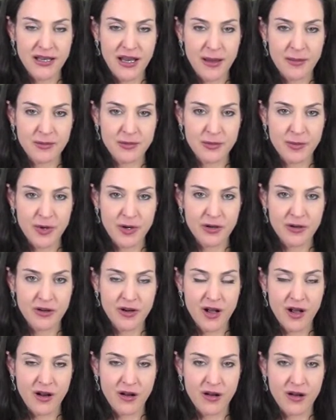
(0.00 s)

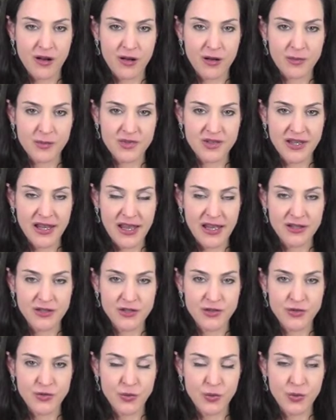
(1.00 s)

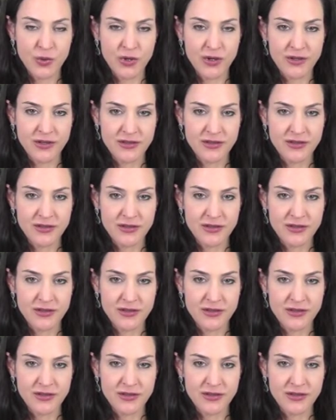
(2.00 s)
tapsmarter.com/store,